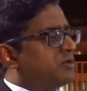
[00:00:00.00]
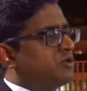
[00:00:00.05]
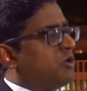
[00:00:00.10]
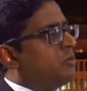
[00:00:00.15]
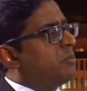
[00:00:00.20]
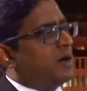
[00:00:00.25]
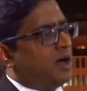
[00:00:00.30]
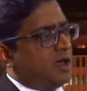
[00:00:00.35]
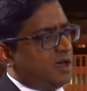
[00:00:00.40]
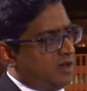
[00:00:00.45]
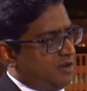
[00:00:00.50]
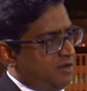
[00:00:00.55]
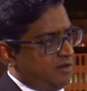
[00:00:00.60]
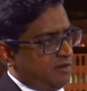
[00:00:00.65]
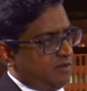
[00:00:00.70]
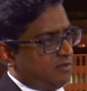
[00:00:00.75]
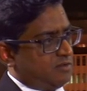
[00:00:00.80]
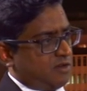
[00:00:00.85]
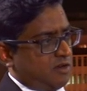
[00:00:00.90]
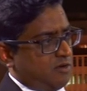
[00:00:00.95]
don't buy
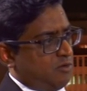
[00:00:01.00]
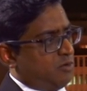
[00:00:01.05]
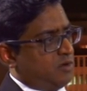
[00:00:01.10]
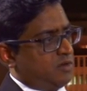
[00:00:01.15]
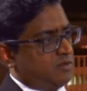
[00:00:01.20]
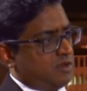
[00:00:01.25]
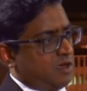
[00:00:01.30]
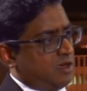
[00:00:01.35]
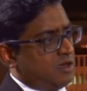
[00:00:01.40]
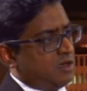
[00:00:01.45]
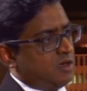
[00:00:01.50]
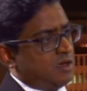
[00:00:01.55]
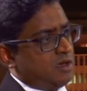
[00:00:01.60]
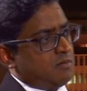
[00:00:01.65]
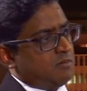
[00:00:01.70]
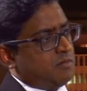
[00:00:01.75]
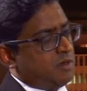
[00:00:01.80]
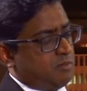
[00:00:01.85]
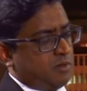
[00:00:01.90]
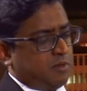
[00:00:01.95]
ideas, I always say
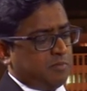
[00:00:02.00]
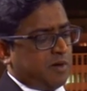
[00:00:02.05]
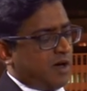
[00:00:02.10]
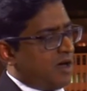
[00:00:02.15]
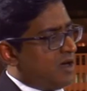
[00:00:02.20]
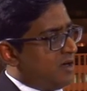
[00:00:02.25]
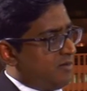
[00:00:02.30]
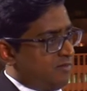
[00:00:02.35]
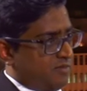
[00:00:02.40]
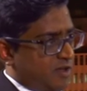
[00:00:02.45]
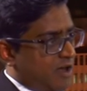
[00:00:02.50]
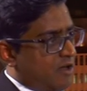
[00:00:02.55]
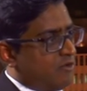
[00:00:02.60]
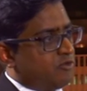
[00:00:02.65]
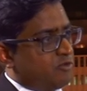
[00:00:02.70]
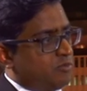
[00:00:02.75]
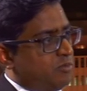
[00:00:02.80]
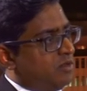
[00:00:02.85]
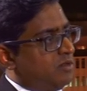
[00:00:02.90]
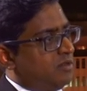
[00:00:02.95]
people buy
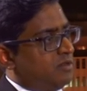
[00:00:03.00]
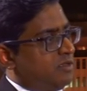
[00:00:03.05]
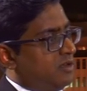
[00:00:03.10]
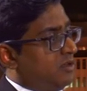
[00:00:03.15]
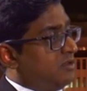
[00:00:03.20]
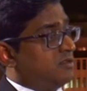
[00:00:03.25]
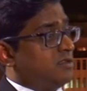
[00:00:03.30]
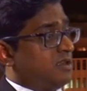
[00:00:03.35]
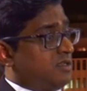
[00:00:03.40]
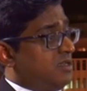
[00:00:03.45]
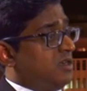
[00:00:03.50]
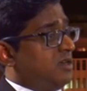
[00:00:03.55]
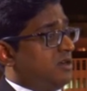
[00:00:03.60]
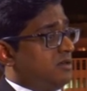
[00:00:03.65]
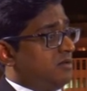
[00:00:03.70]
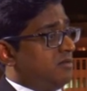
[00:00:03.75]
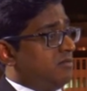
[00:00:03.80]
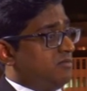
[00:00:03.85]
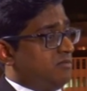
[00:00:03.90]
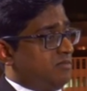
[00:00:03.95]
tangible things that they
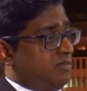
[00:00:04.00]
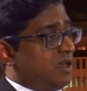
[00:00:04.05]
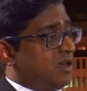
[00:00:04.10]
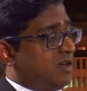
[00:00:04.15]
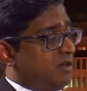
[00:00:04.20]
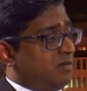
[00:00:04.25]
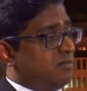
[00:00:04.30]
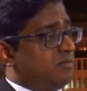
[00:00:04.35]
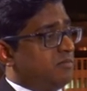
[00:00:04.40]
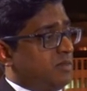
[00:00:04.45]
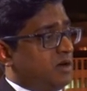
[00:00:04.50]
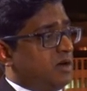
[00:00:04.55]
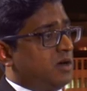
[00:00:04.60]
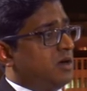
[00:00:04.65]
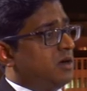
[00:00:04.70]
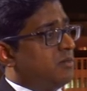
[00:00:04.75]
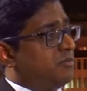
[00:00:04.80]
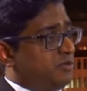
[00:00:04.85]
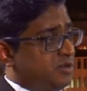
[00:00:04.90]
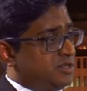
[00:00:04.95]
can
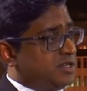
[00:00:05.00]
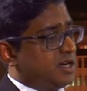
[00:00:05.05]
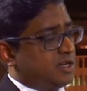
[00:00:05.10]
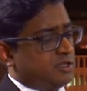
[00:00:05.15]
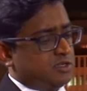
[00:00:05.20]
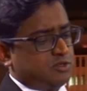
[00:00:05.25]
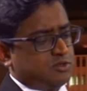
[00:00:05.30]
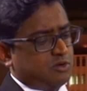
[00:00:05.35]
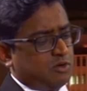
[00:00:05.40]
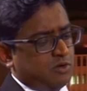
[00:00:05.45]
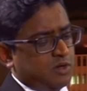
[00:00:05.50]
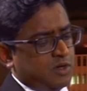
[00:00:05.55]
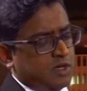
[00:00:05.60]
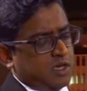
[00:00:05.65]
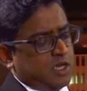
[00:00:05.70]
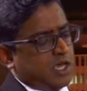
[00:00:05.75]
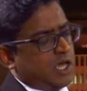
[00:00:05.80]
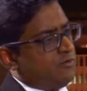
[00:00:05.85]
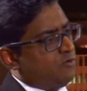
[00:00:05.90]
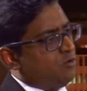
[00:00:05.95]
protect. So
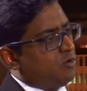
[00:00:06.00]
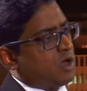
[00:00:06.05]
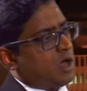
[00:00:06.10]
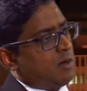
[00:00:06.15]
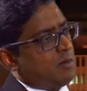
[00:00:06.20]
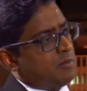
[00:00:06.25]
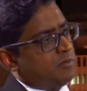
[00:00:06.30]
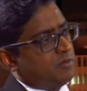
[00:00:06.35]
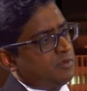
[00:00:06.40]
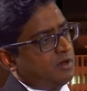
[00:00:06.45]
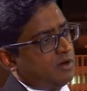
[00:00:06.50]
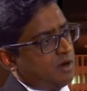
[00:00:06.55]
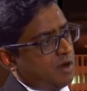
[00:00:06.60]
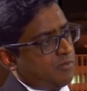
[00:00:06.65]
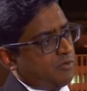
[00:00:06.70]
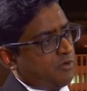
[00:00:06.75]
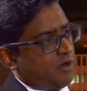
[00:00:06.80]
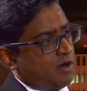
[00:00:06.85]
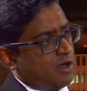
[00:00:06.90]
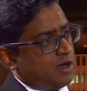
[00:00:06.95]
if you come up with a
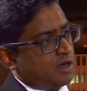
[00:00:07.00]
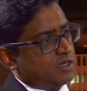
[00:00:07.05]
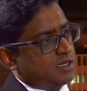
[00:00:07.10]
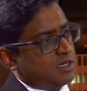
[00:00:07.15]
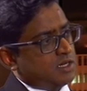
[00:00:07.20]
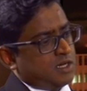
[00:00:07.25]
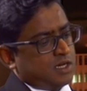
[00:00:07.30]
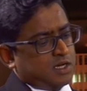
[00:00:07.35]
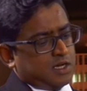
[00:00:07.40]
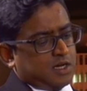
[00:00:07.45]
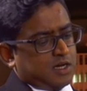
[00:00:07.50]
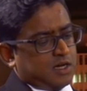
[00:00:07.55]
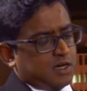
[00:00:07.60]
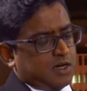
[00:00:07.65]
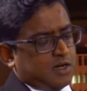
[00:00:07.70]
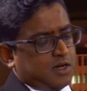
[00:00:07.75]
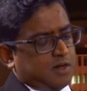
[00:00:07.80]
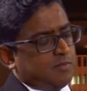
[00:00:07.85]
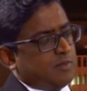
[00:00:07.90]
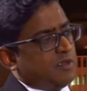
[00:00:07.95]
great product,
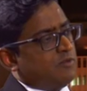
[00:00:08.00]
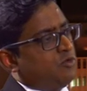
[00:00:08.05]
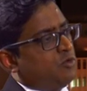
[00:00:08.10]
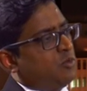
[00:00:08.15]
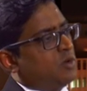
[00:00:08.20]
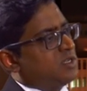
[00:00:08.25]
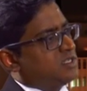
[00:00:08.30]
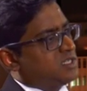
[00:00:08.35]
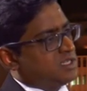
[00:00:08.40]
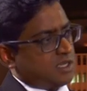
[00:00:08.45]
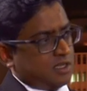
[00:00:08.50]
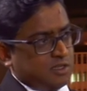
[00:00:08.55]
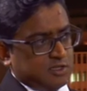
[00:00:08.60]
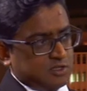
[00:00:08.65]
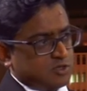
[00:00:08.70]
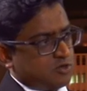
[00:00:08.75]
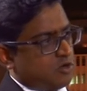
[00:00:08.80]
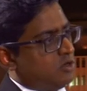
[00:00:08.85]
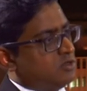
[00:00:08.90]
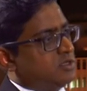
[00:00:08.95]
if you want to sell
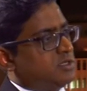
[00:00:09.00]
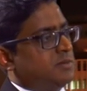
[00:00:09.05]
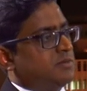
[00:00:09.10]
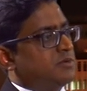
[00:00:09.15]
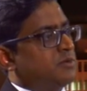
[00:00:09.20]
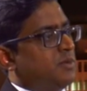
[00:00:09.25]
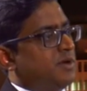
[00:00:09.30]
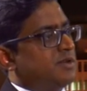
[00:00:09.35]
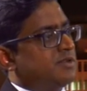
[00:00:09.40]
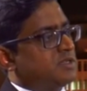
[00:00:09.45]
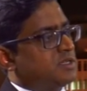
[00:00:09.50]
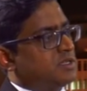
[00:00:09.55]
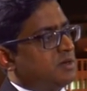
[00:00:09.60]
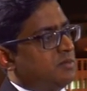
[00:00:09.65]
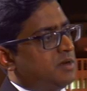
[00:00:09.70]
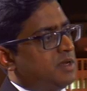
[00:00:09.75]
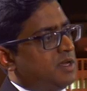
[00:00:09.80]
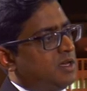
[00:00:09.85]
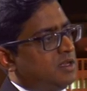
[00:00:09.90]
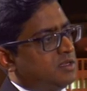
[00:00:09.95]
this concept away to
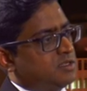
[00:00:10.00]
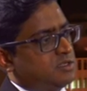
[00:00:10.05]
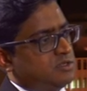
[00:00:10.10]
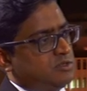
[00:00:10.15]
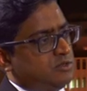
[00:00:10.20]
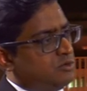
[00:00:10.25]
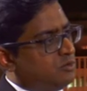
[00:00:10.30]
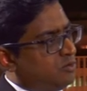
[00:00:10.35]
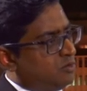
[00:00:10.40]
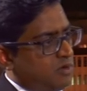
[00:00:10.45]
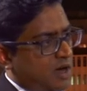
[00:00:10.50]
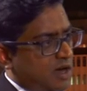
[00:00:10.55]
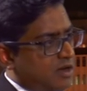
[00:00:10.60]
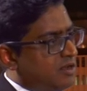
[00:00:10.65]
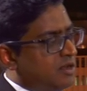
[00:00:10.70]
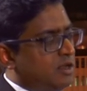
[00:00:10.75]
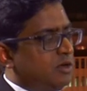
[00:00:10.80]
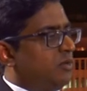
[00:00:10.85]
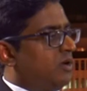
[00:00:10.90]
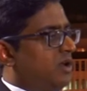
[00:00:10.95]
somebody else, you'd
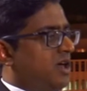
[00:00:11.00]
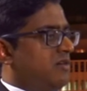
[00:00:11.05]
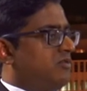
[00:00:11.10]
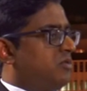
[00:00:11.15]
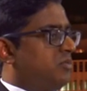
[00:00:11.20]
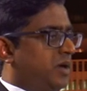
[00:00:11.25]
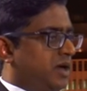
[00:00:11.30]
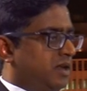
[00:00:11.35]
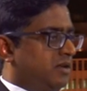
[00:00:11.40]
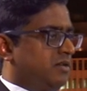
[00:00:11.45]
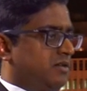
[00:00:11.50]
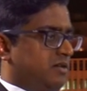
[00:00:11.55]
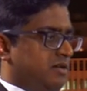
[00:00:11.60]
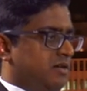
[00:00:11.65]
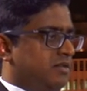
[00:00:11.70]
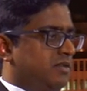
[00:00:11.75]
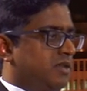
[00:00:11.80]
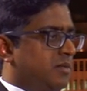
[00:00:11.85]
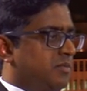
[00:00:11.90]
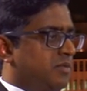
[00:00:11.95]
ideally want to have a patent
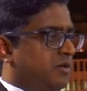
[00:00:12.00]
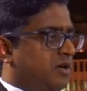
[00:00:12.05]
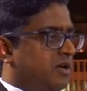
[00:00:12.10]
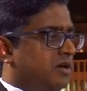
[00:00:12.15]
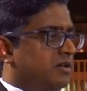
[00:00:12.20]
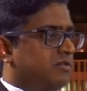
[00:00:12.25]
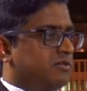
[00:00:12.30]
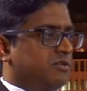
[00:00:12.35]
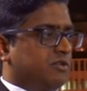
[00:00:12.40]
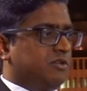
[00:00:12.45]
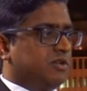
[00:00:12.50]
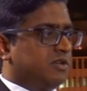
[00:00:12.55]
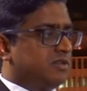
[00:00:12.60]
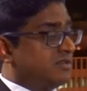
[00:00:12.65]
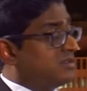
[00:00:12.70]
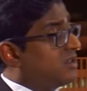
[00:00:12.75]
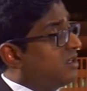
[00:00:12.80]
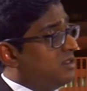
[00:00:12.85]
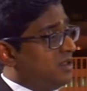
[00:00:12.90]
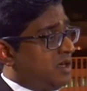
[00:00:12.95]
around that product so you can
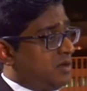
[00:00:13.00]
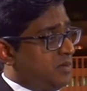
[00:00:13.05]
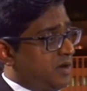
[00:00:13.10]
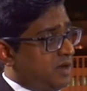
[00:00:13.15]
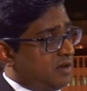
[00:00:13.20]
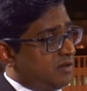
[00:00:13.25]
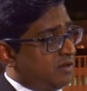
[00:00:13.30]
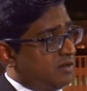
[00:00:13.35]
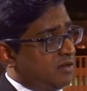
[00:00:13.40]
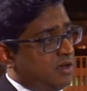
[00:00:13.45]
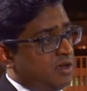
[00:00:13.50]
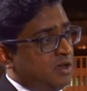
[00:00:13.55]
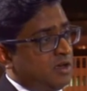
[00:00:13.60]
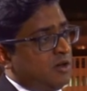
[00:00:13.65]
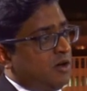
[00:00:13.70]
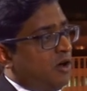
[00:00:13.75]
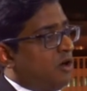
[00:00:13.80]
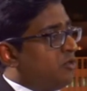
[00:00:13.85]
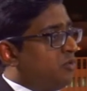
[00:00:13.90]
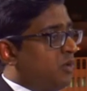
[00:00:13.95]
sell that patent.
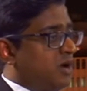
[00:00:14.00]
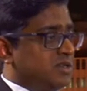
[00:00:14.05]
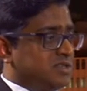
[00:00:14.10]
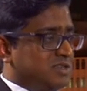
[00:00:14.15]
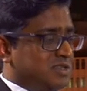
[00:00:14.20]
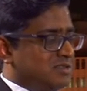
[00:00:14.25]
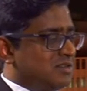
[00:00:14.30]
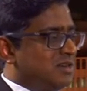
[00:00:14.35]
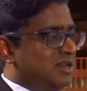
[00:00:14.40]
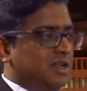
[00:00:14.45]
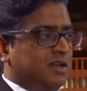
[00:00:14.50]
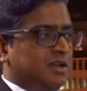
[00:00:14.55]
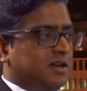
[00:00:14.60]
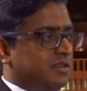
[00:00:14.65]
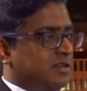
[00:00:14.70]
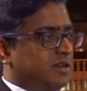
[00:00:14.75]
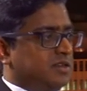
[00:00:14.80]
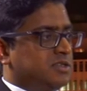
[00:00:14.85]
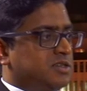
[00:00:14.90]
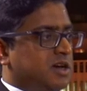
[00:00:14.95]
Otherwise, there's really
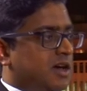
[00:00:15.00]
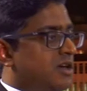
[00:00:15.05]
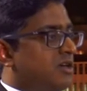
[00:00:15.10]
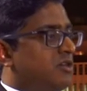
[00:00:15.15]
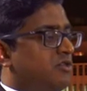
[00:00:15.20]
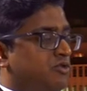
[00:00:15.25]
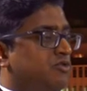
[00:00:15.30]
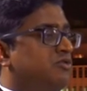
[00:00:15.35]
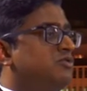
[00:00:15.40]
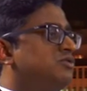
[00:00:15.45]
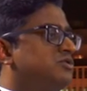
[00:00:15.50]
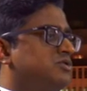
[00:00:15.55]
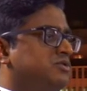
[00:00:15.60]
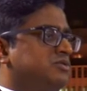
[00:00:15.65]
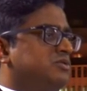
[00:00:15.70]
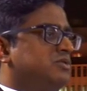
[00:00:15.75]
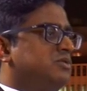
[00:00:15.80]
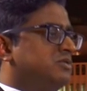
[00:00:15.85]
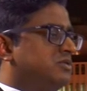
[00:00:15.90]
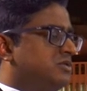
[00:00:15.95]
nothing tying you
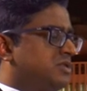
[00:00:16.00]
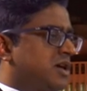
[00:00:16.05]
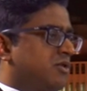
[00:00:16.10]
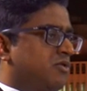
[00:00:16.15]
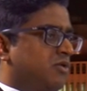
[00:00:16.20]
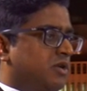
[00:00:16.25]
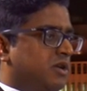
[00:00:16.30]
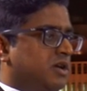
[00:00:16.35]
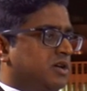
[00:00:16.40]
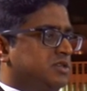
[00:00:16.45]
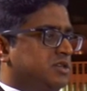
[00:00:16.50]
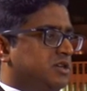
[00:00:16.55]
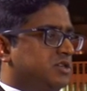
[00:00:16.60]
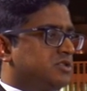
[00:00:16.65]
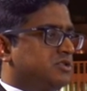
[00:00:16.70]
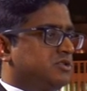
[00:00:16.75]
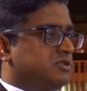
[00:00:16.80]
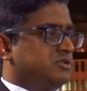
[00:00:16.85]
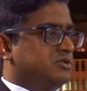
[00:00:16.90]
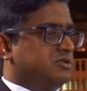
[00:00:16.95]
to that
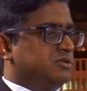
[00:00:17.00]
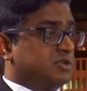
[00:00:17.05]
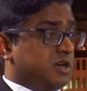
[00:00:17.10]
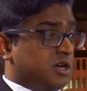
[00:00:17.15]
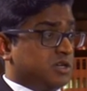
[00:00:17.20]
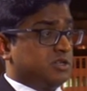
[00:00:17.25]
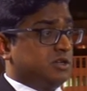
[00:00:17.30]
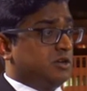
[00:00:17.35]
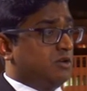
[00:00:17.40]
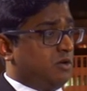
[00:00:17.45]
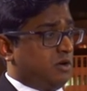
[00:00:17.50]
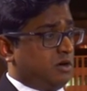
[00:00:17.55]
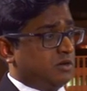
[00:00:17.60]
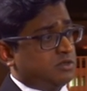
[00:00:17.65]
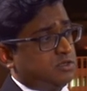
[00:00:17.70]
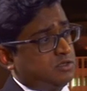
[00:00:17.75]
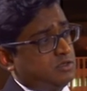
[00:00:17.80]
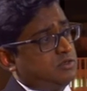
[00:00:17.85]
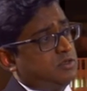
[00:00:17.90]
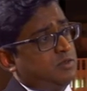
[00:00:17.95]
organization to actually go
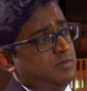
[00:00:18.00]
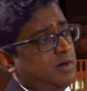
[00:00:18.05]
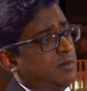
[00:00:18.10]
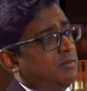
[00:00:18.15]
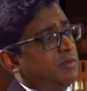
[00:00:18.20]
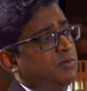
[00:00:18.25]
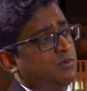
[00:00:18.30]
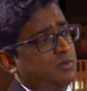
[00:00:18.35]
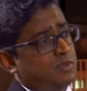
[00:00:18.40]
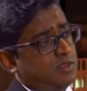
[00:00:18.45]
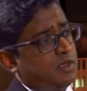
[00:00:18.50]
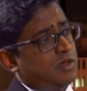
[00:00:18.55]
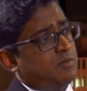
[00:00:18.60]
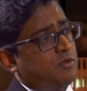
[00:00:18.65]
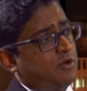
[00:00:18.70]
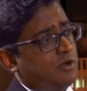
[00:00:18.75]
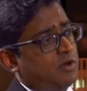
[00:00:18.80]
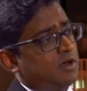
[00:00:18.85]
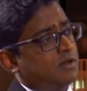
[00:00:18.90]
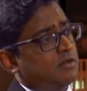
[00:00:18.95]
out into the public with that
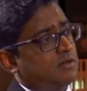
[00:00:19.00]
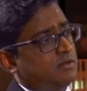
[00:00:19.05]
product.